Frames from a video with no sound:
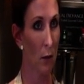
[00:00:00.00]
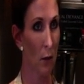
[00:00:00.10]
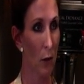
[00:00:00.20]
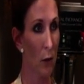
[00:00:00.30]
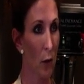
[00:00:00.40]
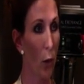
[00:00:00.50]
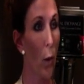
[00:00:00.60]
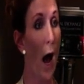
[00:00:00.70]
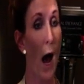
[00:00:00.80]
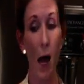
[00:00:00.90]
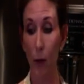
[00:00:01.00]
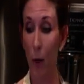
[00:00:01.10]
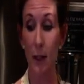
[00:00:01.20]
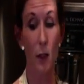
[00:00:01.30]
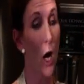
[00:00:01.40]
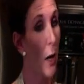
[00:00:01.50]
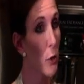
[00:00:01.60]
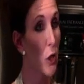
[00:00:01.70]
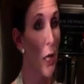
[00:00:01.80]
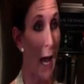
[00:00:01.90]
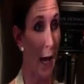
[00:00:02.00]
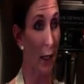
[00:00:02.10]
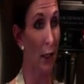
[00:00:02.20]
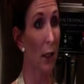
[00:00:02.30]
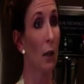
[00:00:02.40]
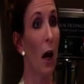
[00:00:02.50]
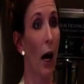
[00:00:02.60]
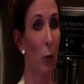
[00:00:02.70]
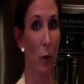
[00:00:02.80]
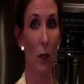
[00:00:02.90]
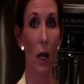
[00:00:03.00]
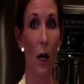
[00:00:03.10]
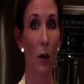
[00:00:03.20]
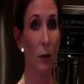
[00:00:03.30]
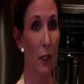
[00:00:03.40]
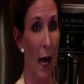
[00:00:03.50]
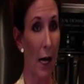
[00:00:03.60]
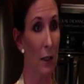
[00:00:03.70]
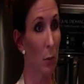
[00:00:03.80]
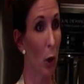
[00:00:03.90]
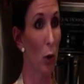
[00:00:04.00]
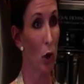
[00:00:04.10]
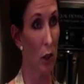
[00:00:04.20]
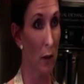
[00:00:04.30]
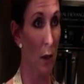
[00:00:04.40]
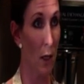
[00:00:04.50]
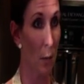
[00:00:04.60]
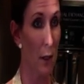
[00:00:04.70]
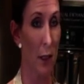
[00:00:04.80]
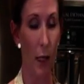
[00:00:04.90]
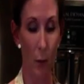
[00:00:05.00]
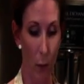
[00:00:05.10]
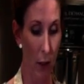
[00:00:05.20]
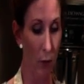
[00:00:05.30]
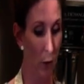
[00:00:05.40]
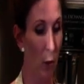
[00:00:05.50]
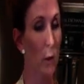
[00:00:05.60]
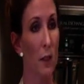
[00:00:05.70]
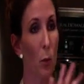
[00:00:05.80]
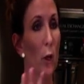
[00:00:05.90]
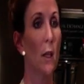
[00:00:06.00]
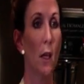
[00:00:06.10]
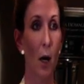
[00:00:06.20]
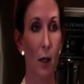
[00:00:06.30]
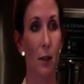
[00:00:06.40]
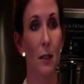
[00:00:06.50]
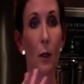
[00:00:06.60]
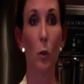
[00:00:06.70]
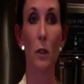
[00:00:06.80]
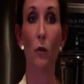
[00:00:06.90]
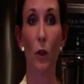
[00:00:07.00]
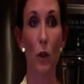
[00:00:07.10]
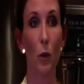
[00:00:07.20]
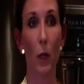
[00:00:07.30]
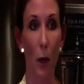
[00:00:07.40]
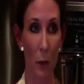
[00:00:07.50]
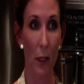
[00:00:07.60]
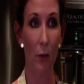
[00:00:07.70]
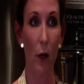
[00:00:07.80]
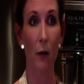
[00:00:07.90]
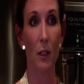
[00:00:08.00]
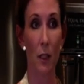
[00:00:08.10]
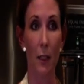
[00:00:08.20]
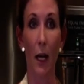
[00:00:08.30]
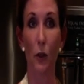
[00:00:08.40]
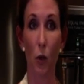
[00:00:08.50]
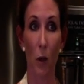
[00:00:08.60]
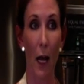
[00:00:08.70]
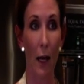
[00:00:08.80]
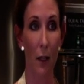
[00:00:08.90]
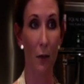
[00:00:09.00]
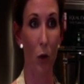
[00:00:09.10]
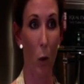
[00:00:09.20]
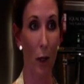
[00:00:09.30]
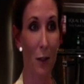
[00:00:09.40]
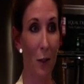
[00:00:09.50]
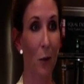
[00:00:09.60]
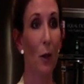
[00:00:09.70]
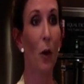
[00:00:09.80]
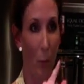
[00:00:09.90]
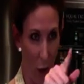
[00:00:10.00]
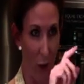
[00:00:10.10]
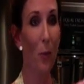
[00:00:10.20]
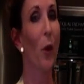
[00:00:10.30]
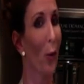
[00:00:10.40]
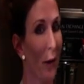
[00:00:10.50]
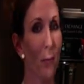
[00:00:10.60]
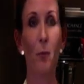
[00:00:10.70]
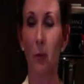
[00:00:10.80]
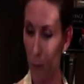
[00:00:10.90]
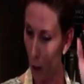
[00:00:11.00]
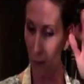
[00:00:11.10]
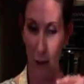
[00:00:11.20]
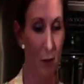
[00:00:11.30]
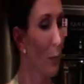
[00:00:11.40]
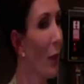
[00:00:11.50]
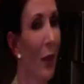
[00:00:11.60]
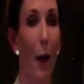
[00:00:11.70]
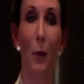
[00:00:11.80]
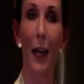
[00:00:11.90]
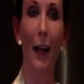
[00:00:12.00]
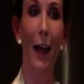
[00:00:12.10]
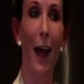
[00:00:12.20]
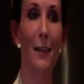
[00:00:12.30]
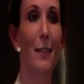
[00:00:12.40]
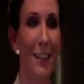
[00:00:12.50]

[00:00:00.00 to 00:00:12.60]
So as an optional add-in, I would love to add some goat cheese on top of the salad, but if there was someone in the audience that was averse to it, I would leave it off to the side and you could add it if you wanted to. Are you? Okay, perfect. I'm glad I asked.